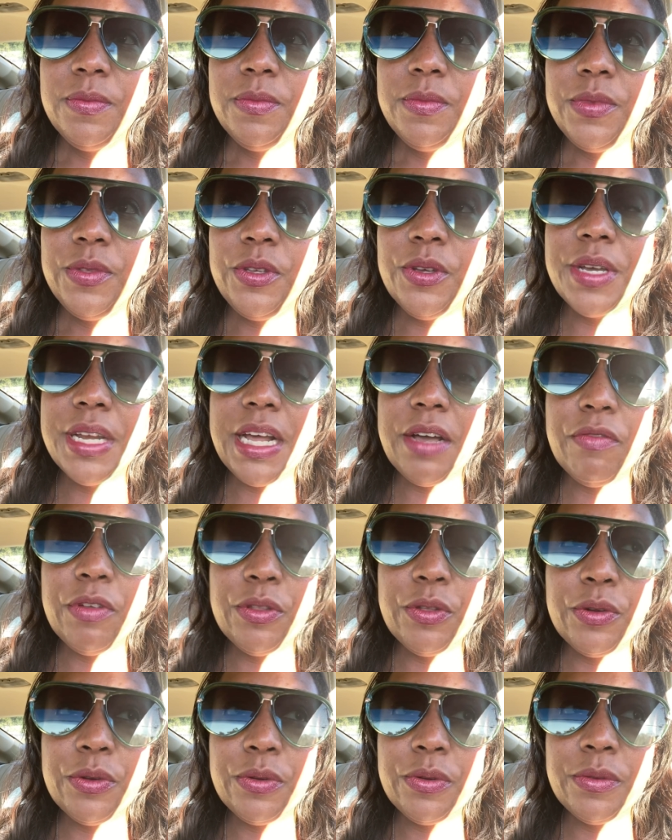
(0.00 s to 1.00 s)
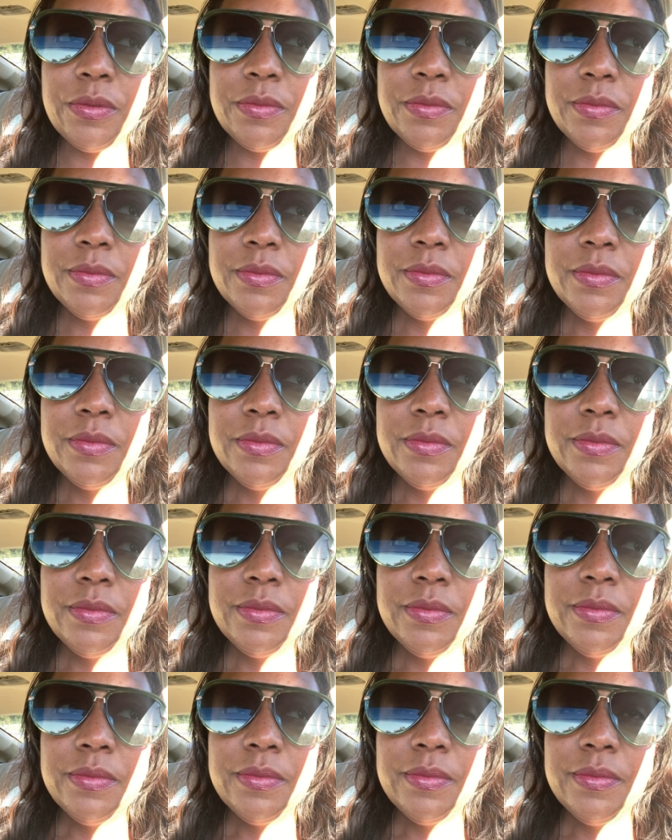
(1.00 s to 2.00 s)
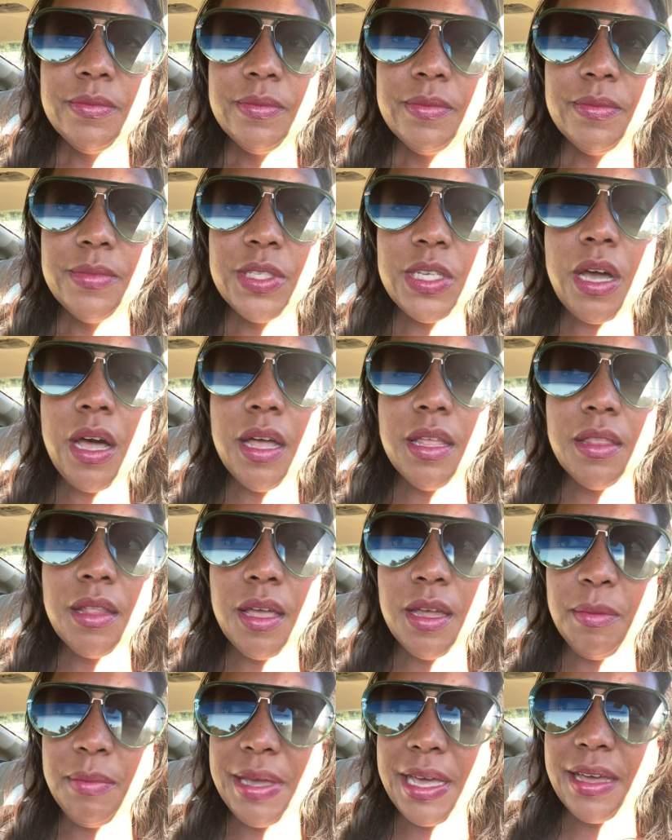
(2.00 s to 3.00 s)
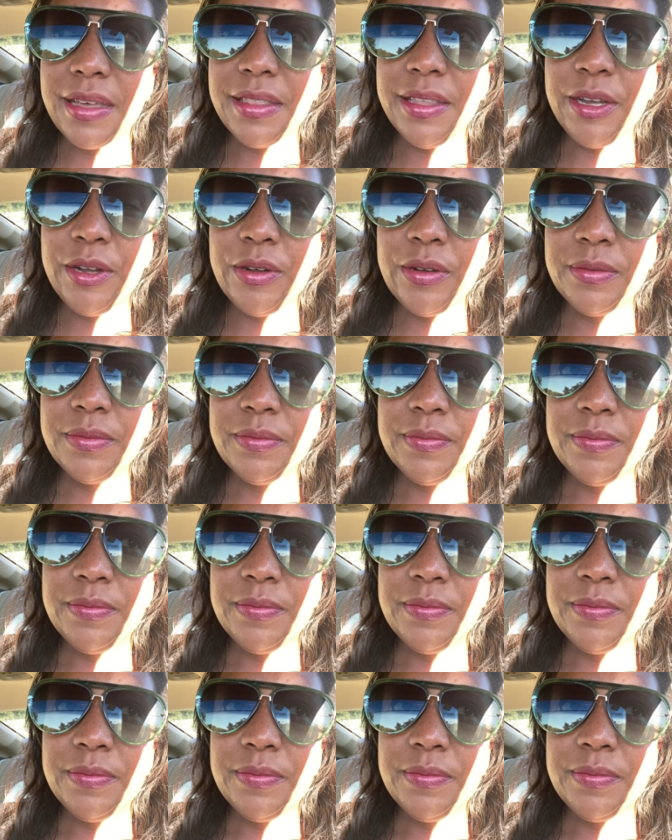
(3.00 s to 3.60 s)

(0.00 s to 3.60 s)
You can have a little tot lot back there.